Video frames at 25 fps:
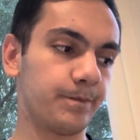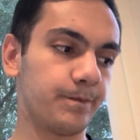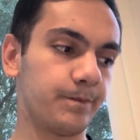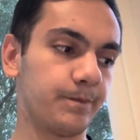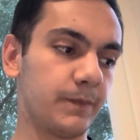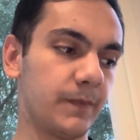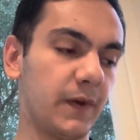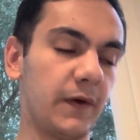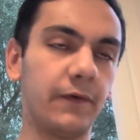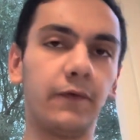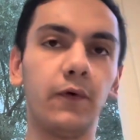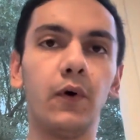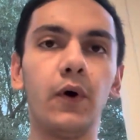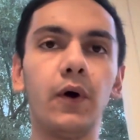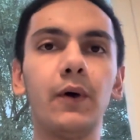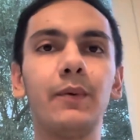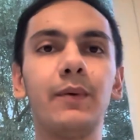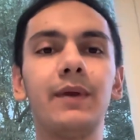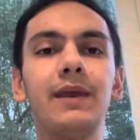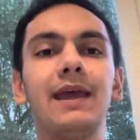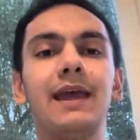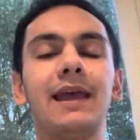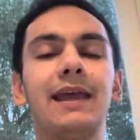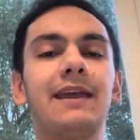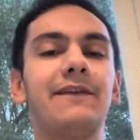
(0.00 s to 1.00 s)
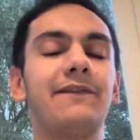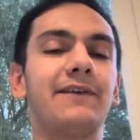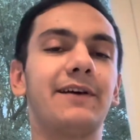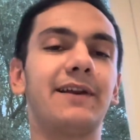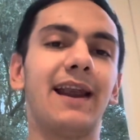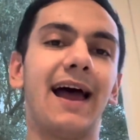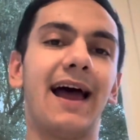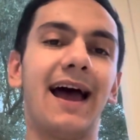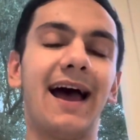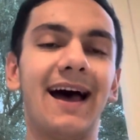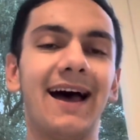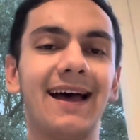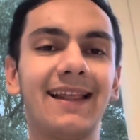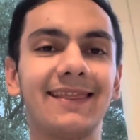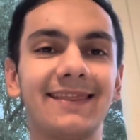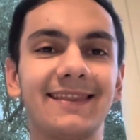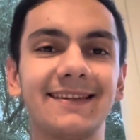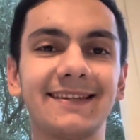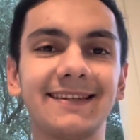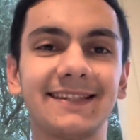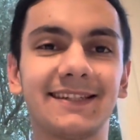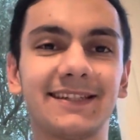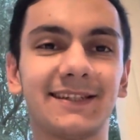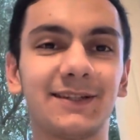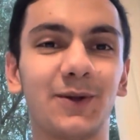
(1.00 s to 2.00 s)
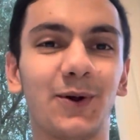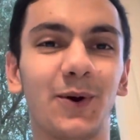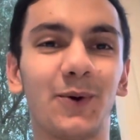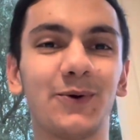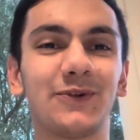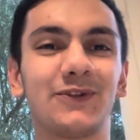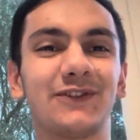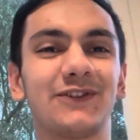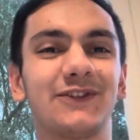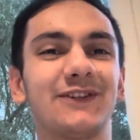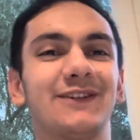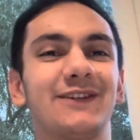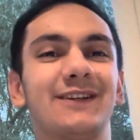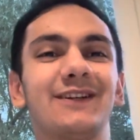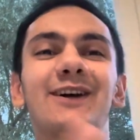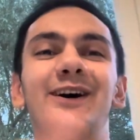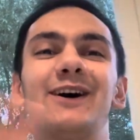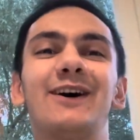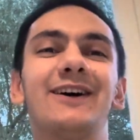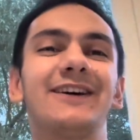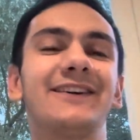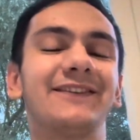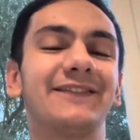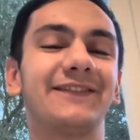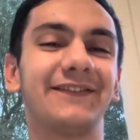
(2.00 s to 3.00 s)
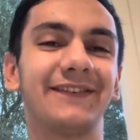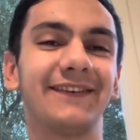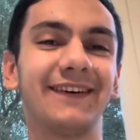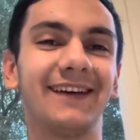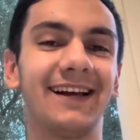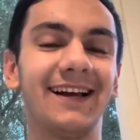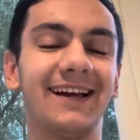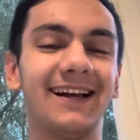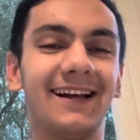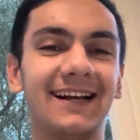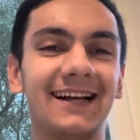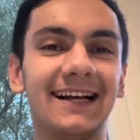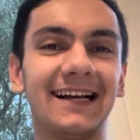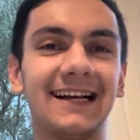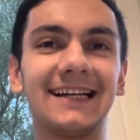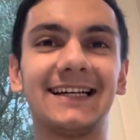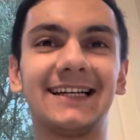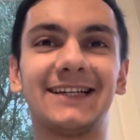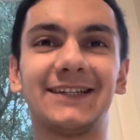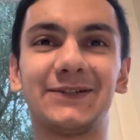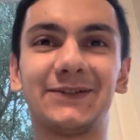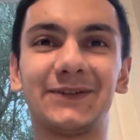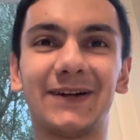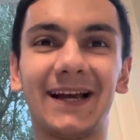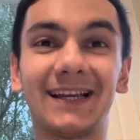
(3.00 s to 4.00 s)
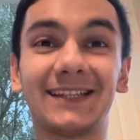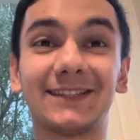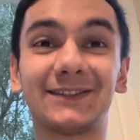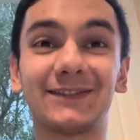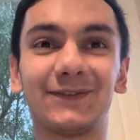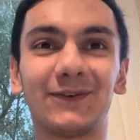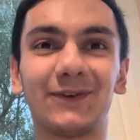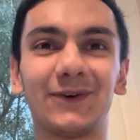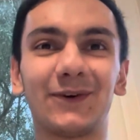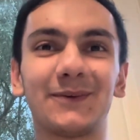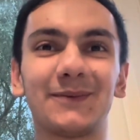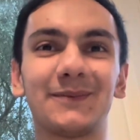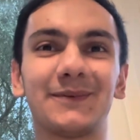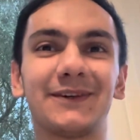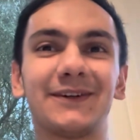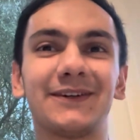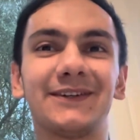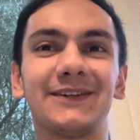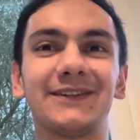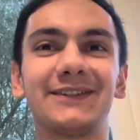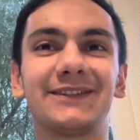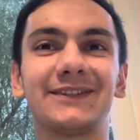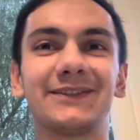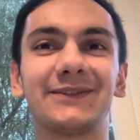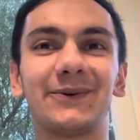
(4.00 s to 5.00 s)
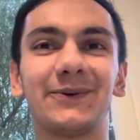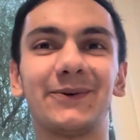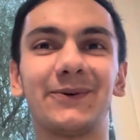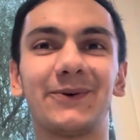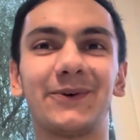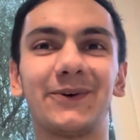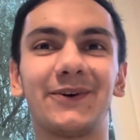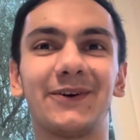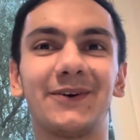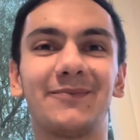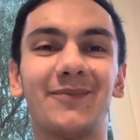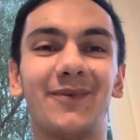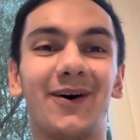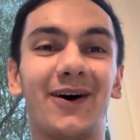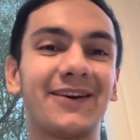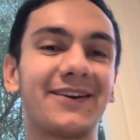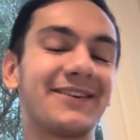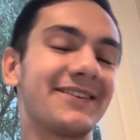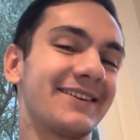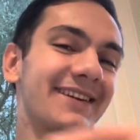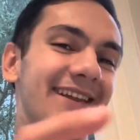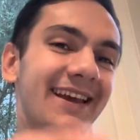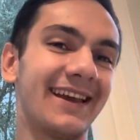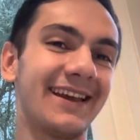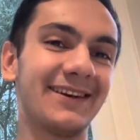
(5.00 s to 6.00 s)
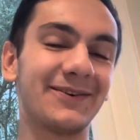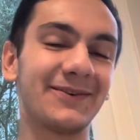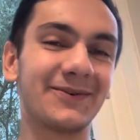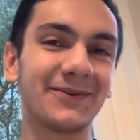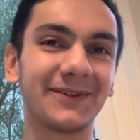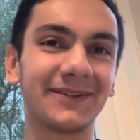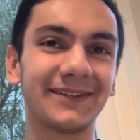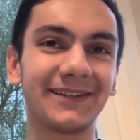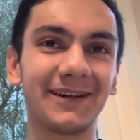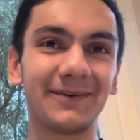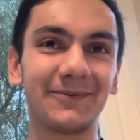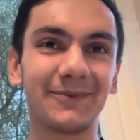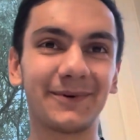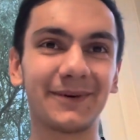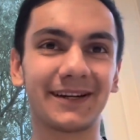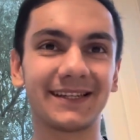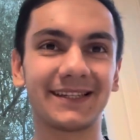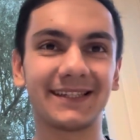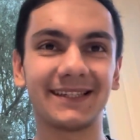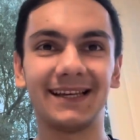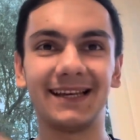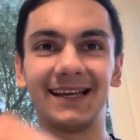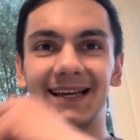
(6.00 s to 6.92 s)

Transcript: before we even had this notion of transformers or modern day neural networks,